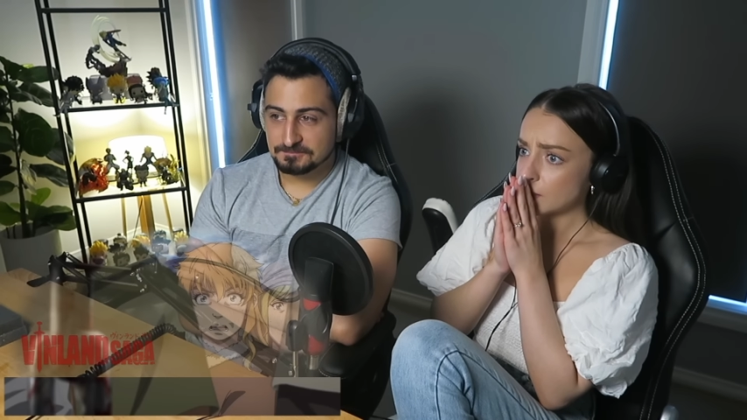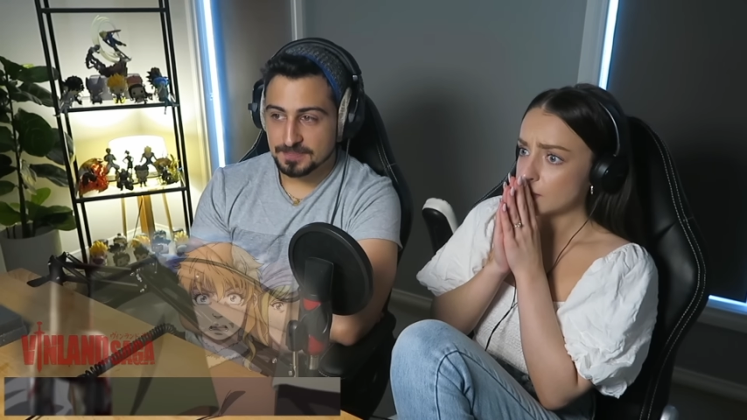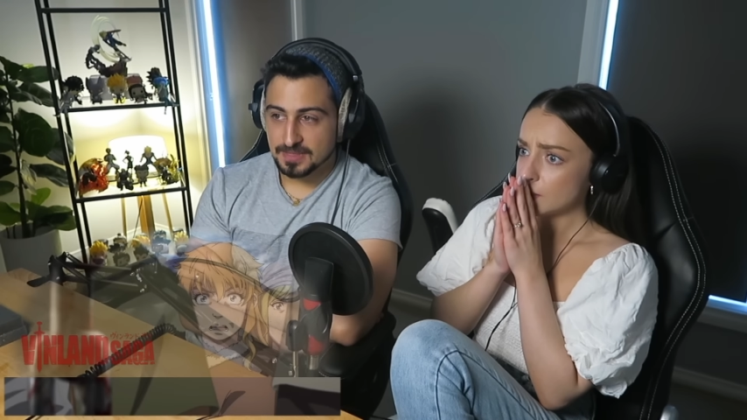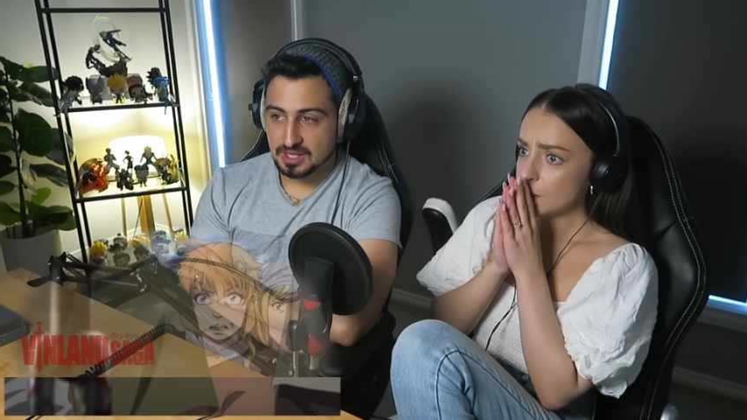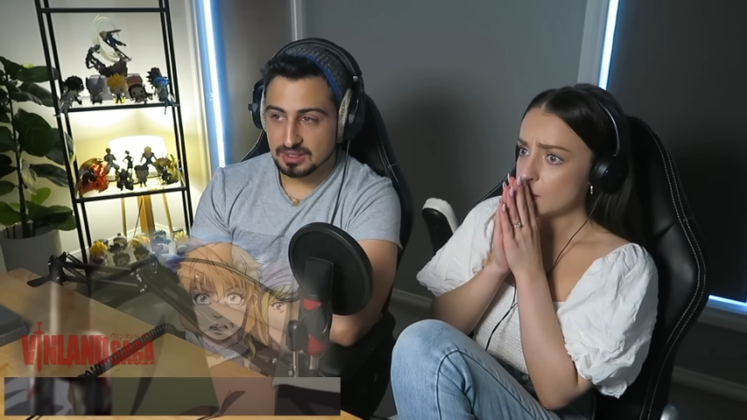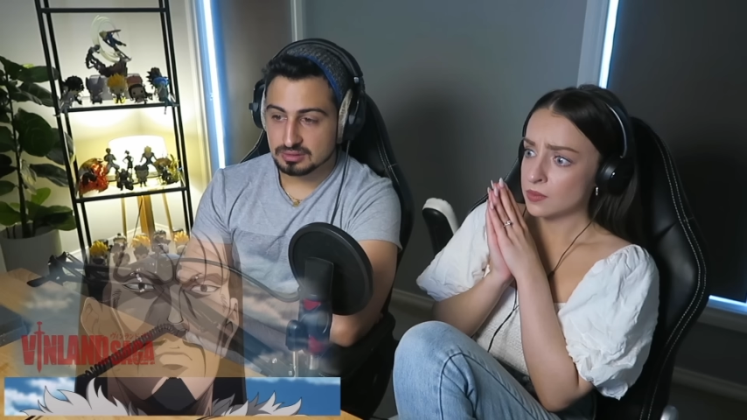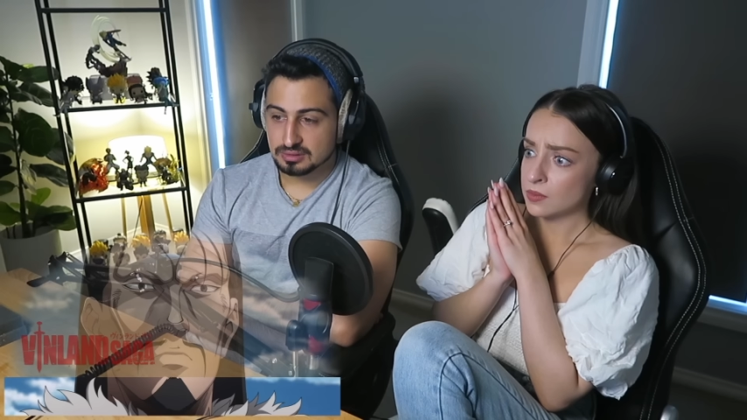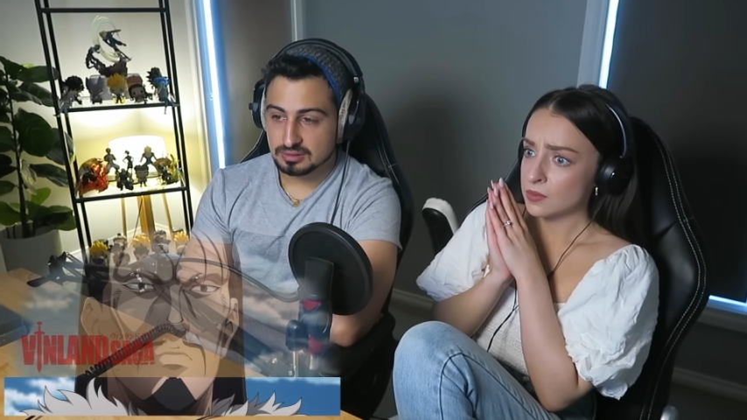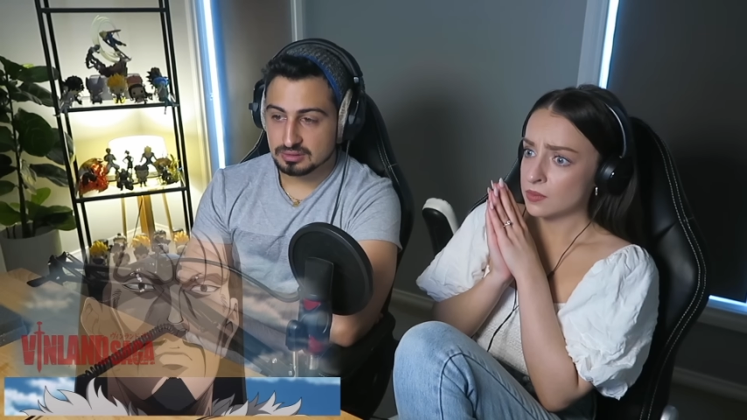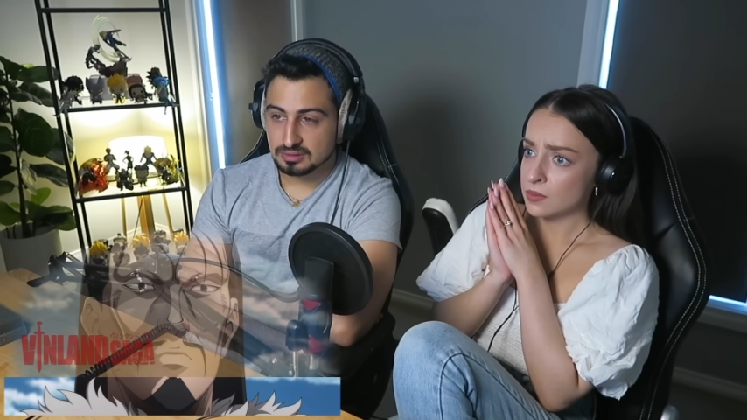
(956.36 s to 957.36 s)

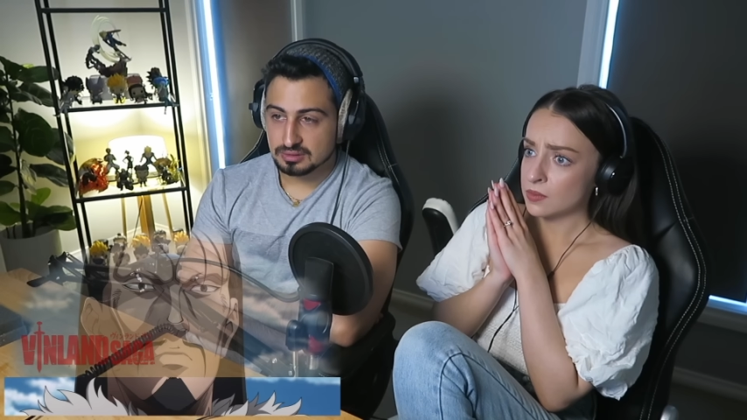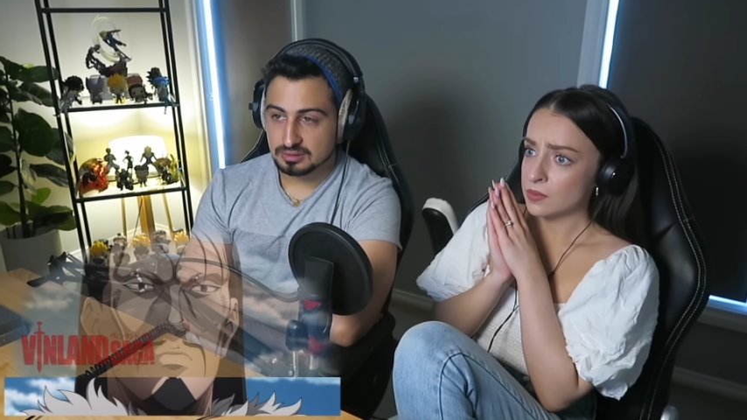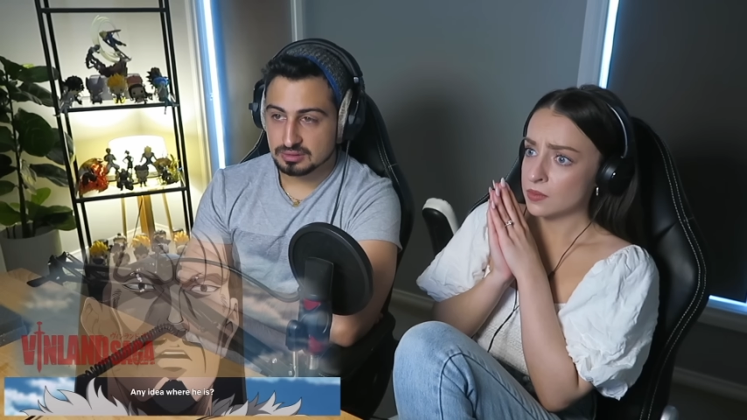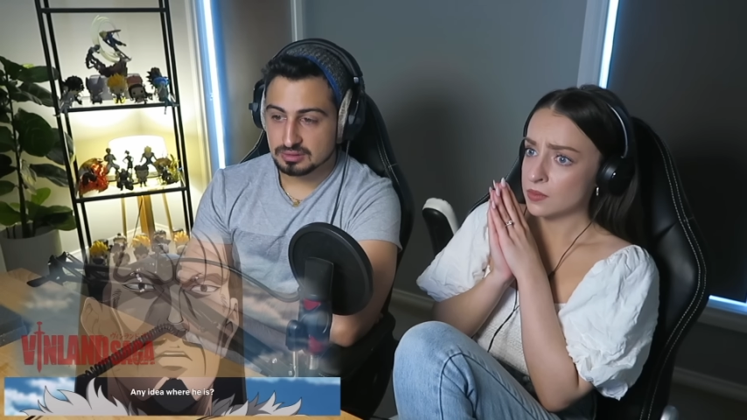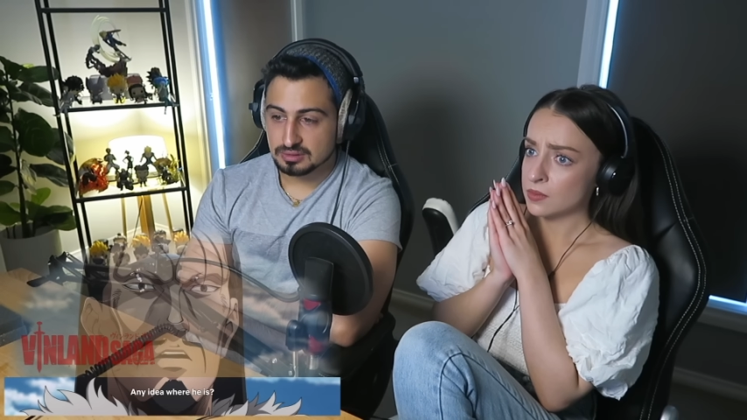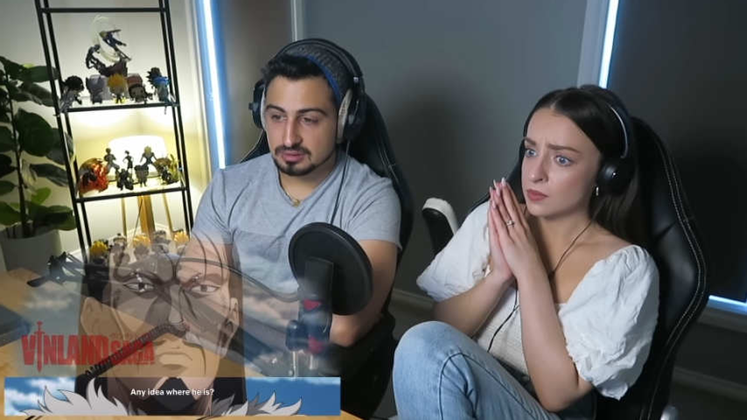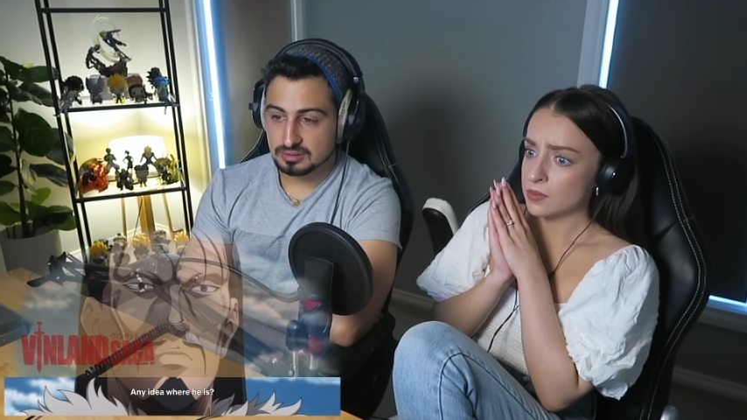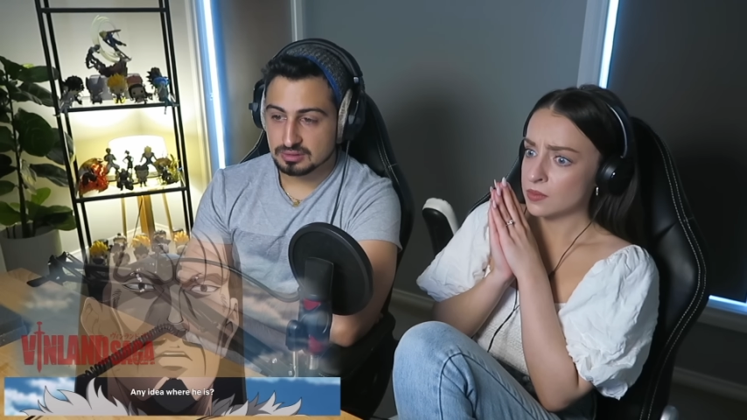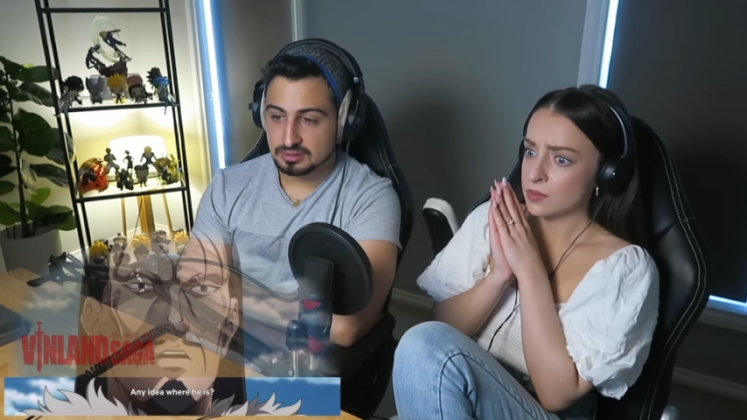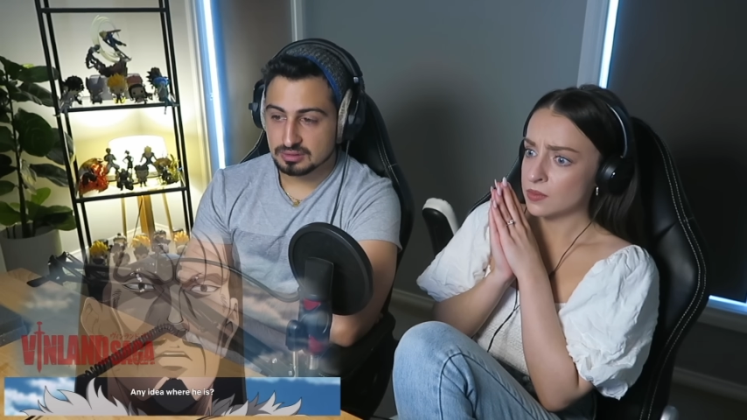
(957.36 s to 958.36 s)

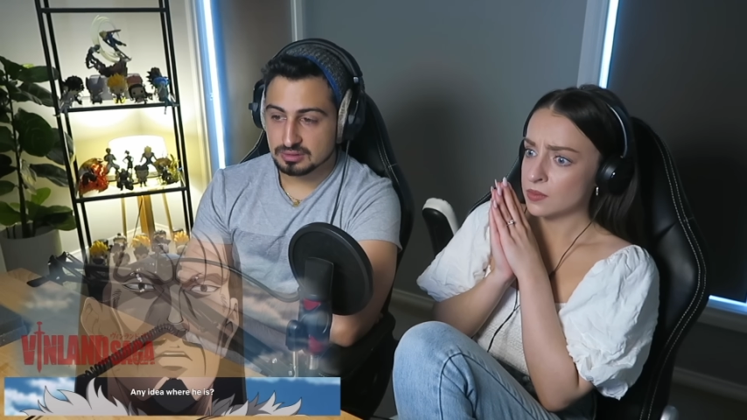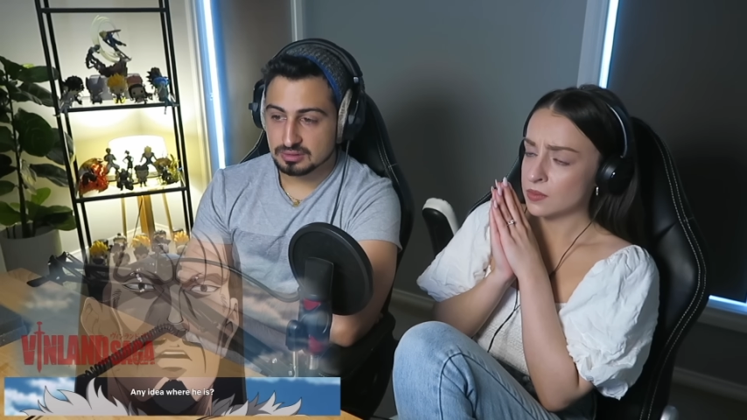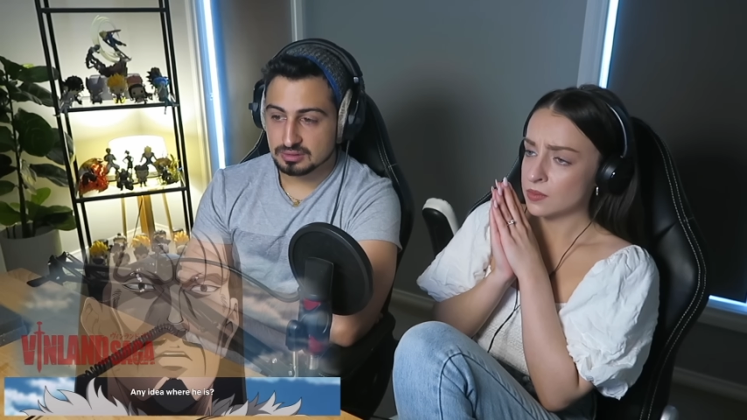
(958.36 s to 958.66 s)
(silence)